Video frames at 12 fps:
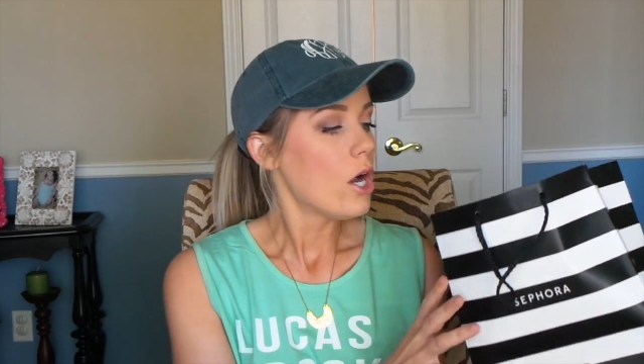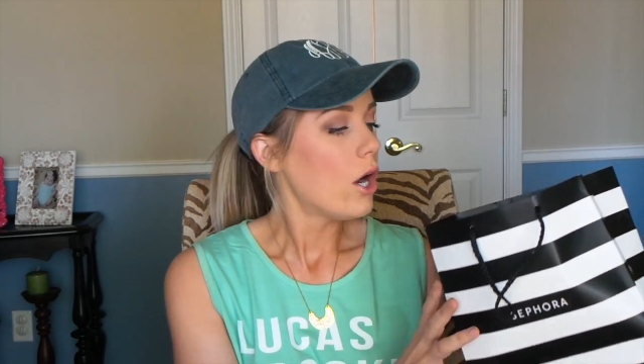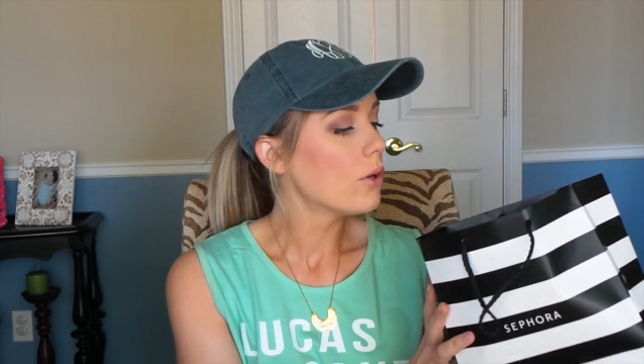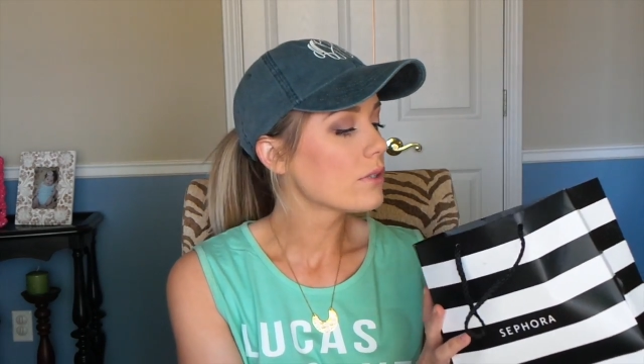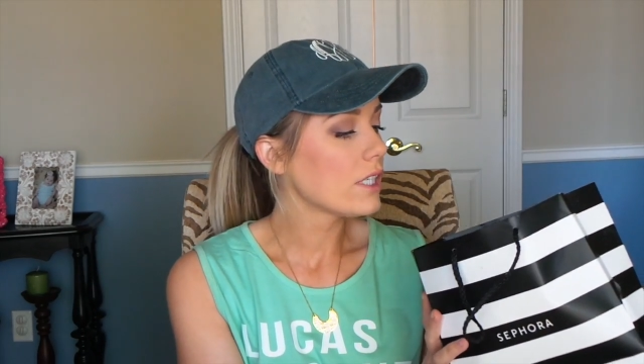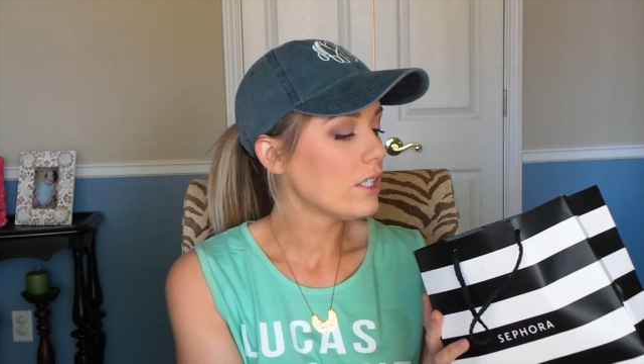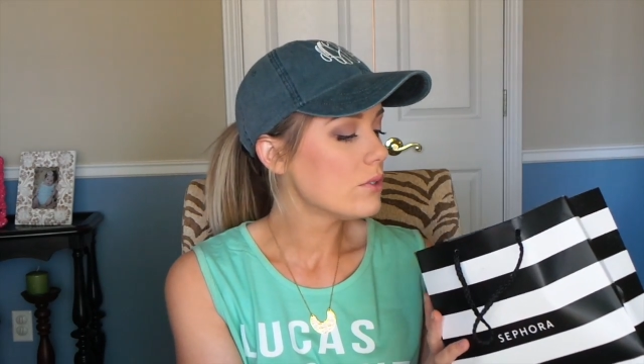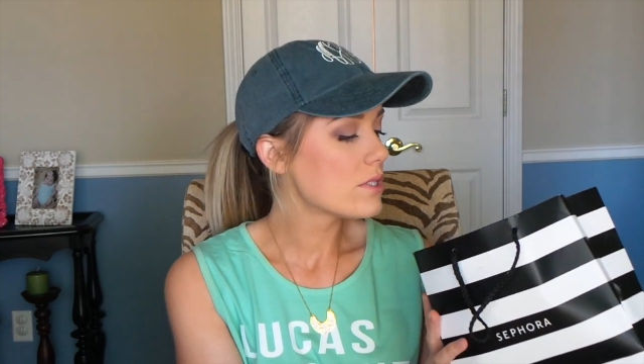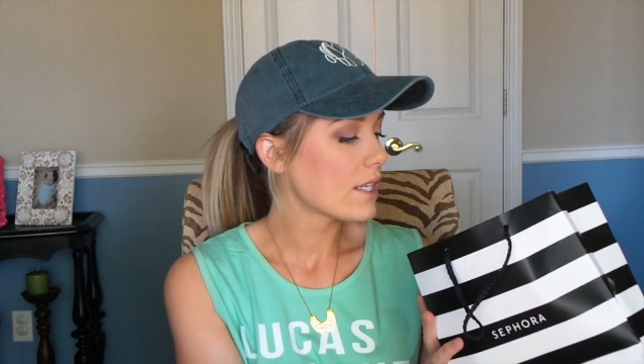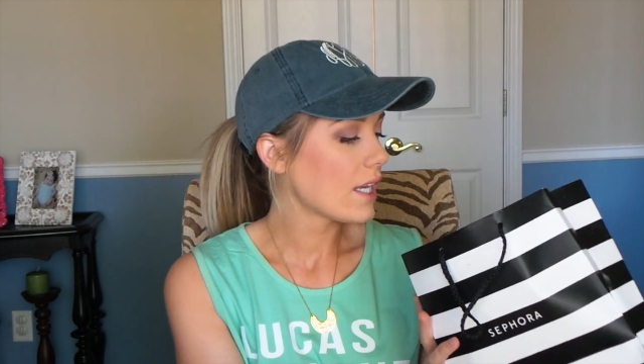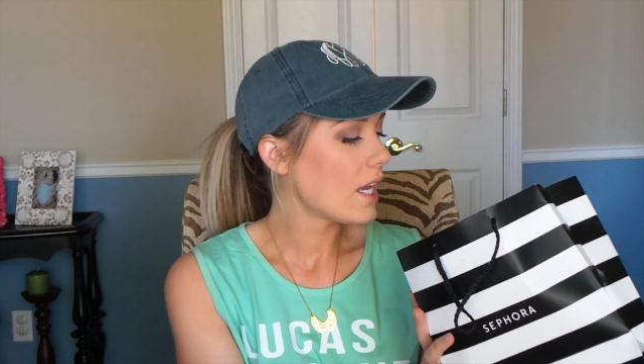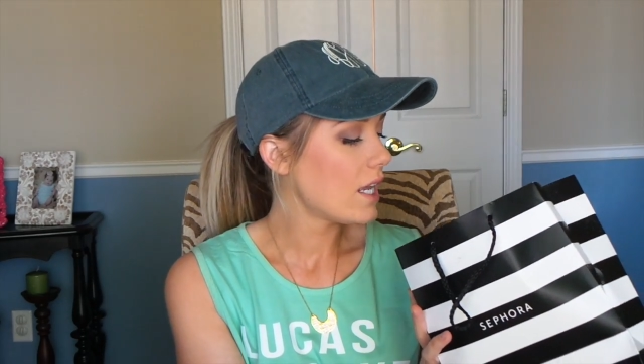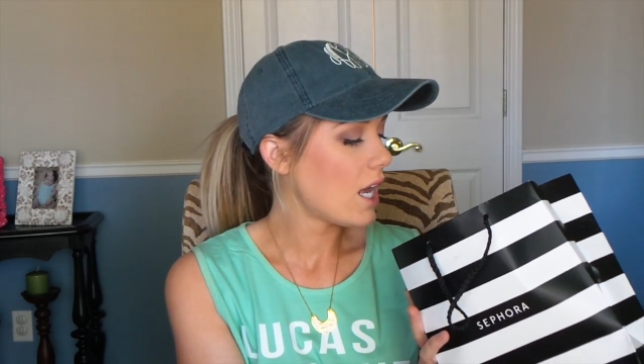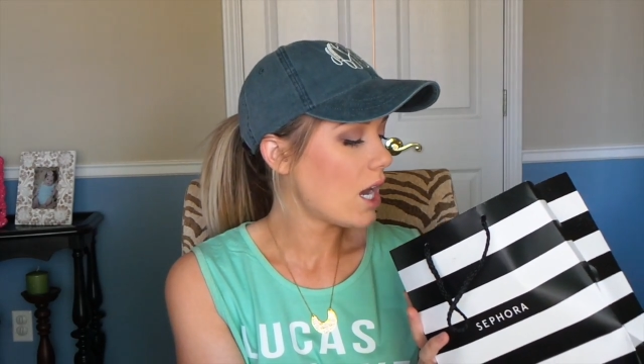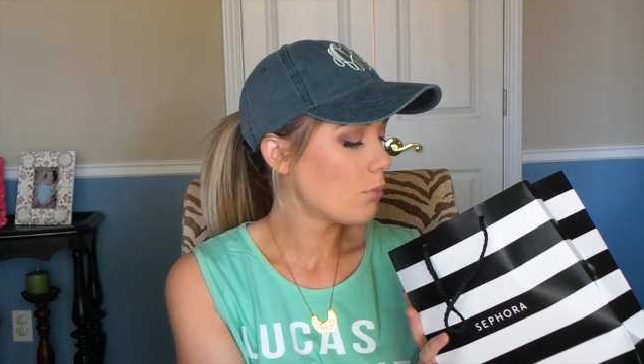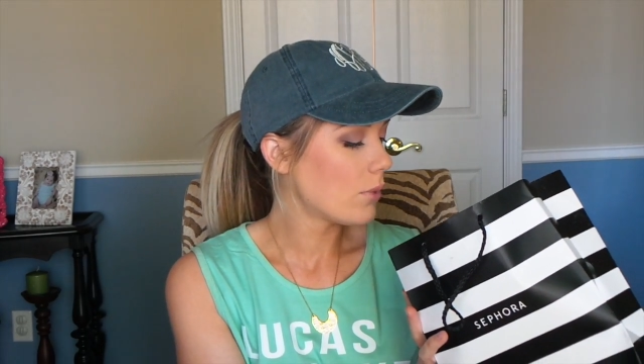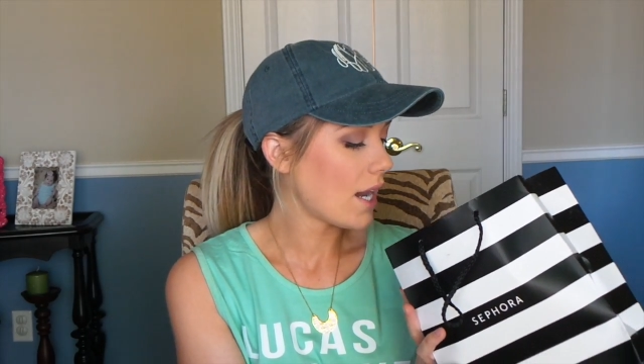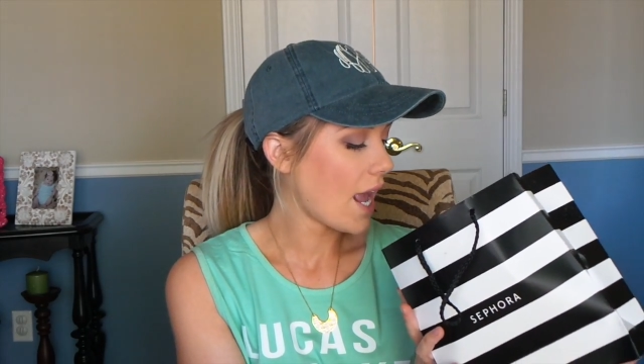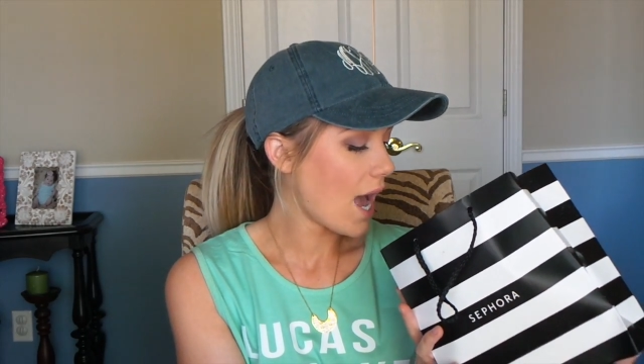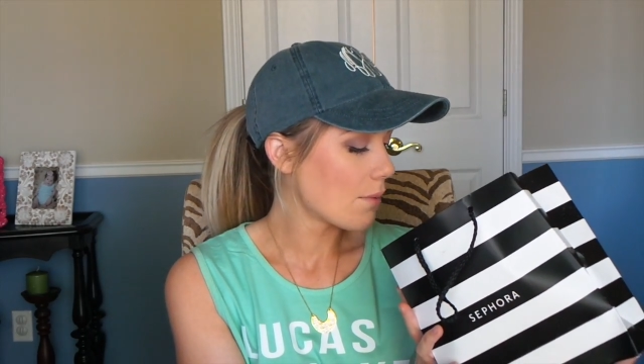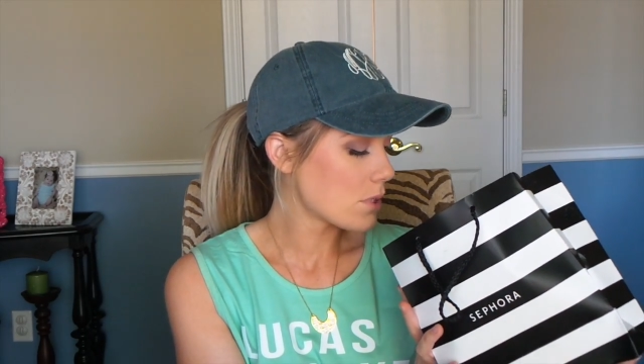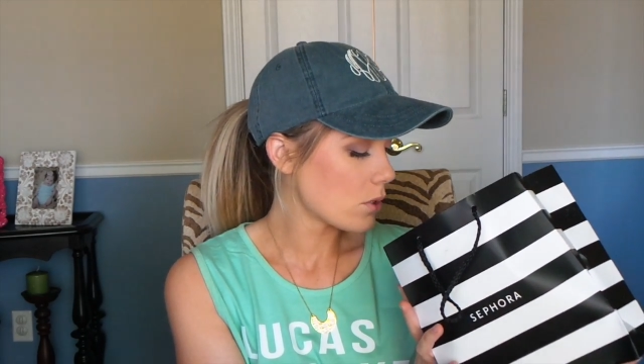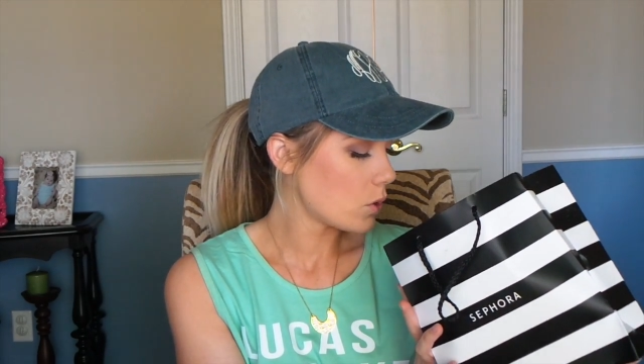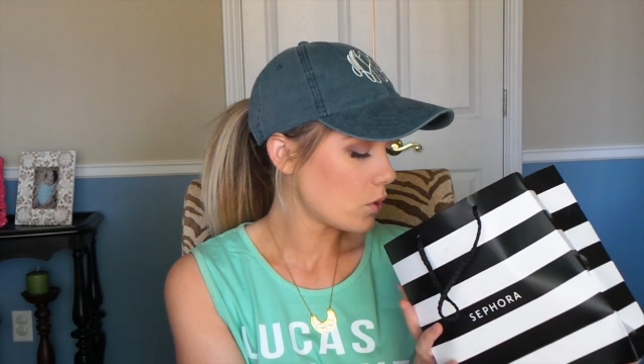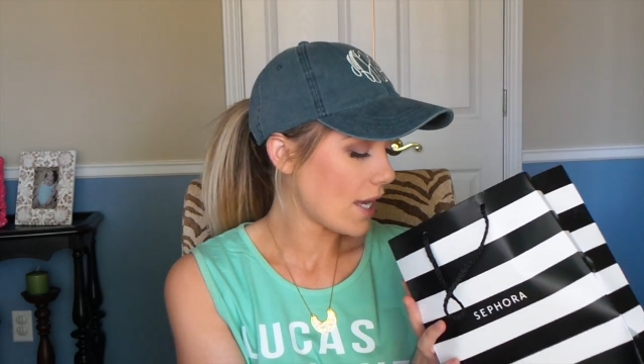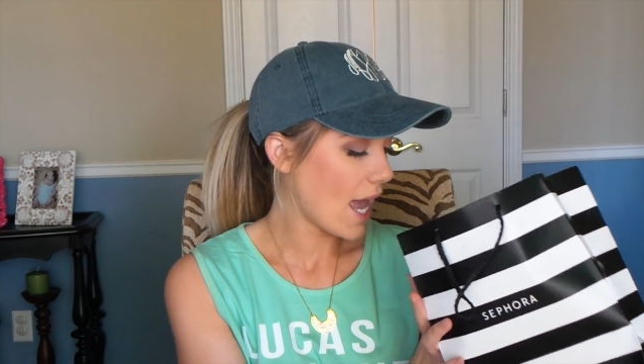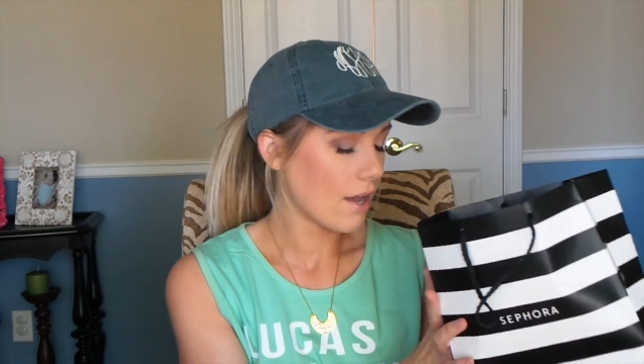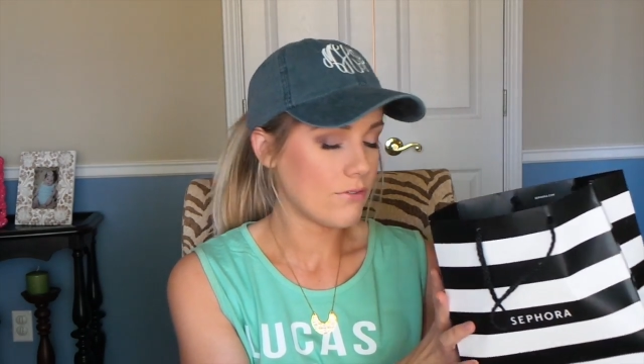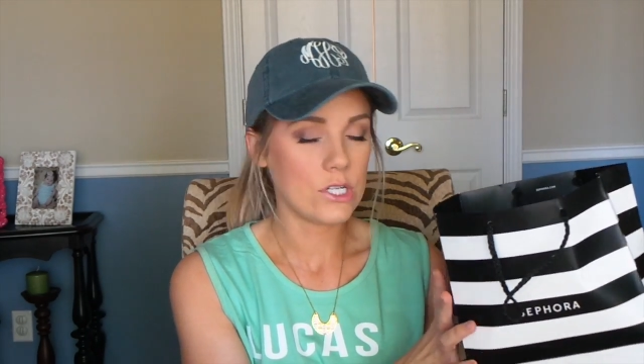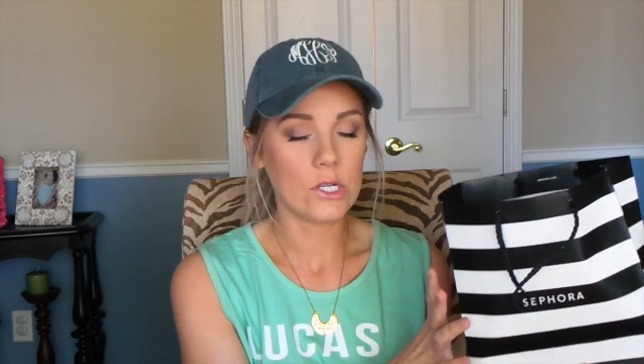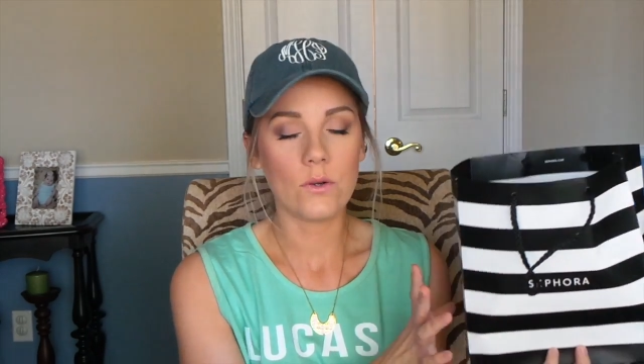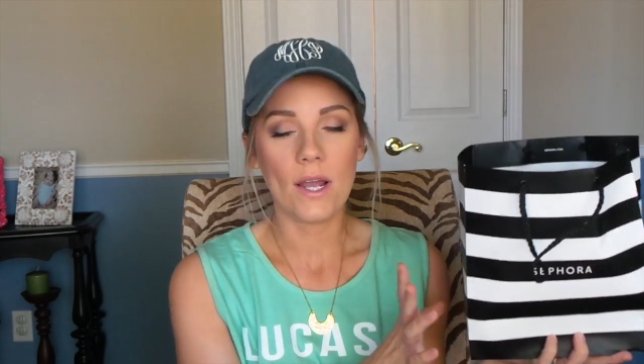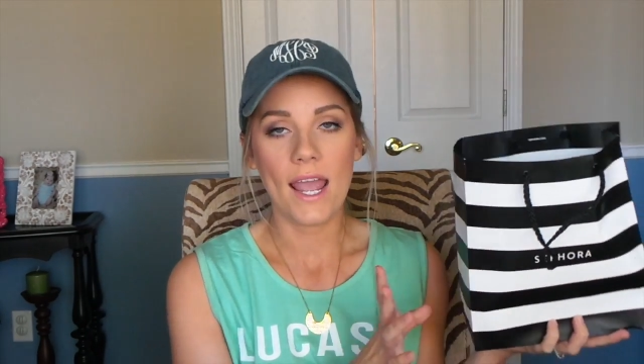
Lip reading: only using it when I absolutely have to,